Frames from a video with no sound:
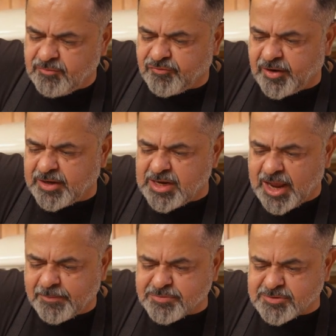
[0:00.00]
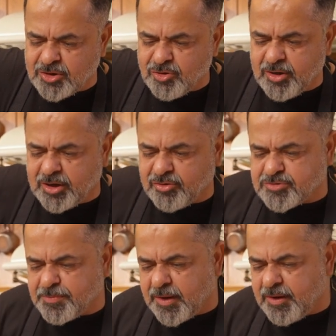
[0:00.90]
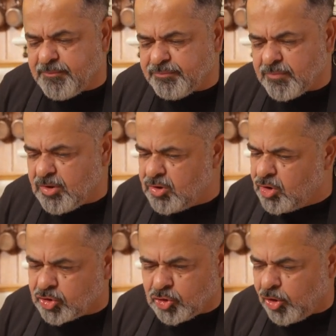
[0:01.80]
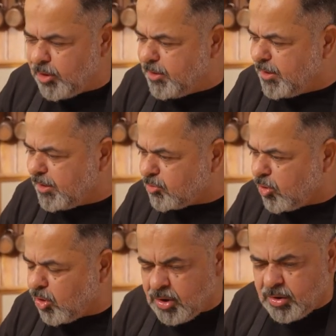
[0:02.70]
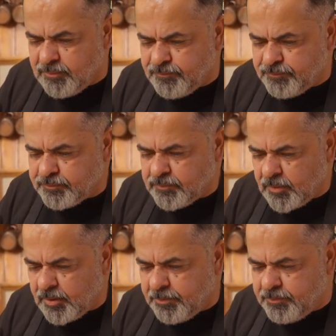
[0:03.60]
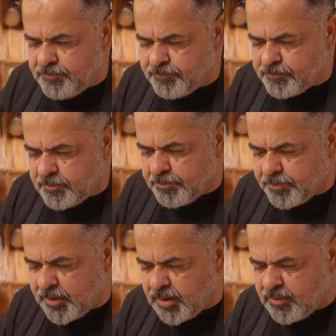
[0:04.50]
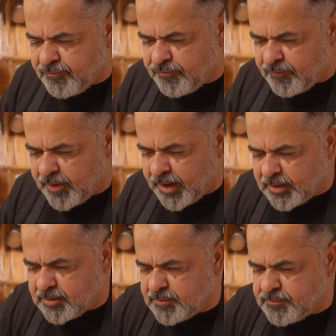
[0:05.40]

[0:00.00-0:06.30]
Fries are absolutely crispy, not oily at all. Perfect.